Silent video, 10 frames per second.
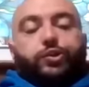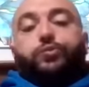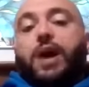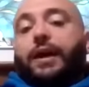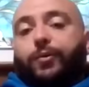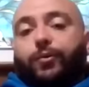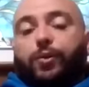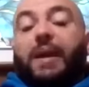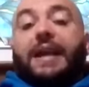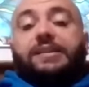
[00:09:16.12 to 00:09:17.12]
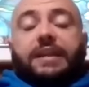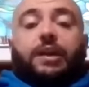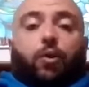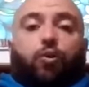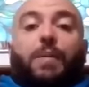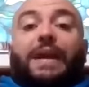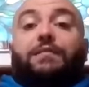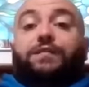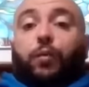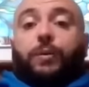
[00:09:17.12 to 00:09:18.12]
two non-quarterbacks, and a quarterback
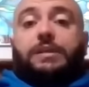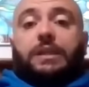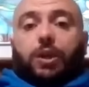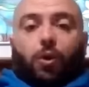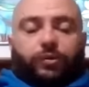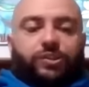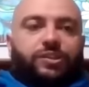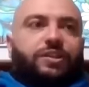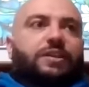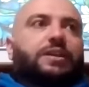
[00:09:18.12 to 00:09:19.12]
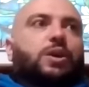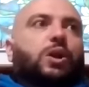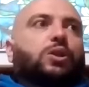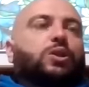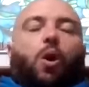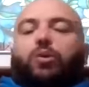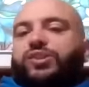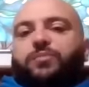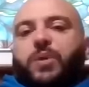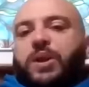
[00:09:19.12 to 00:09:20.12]
at four to the Colts.
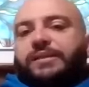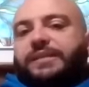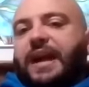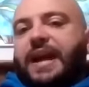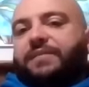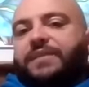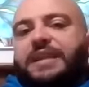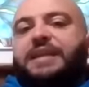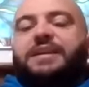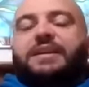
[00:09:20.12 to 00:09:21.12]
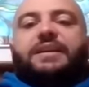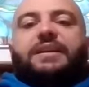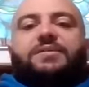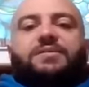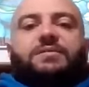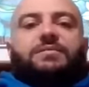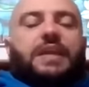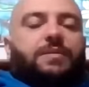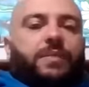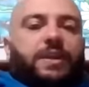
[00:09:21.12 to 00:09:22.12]
Colts have been kind of the
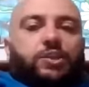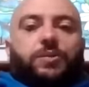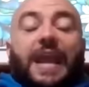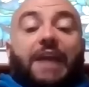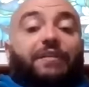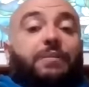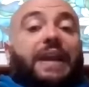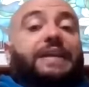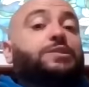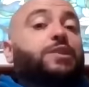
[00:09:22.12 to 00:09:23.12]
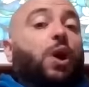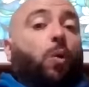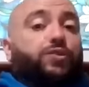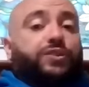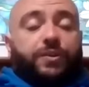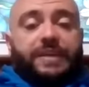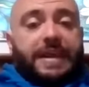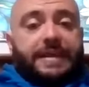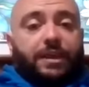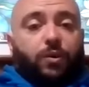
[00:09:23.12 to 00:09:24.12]
team of mystery. Everybody knows they're
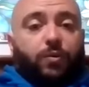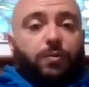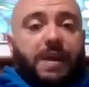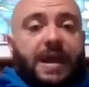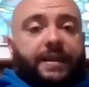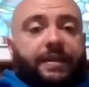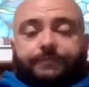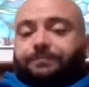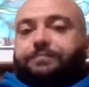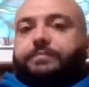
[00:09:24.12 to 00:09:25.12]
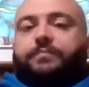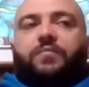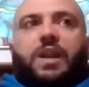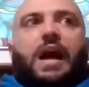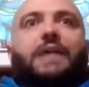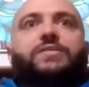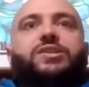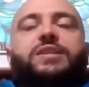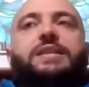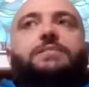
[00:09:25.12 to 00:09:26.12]
taking a quarterback. I've
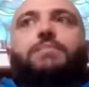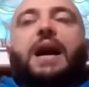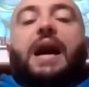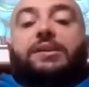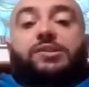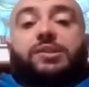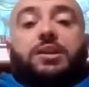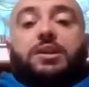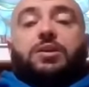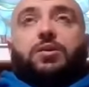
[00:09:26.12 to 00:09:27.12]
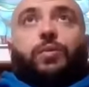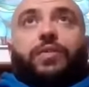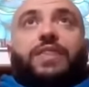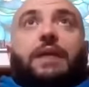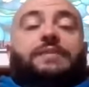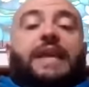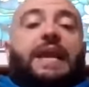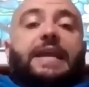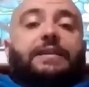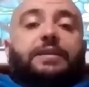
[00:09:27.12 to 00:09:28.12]
seen mocks with them
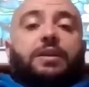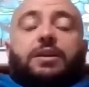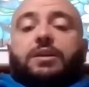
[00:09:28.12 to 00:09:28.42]
getting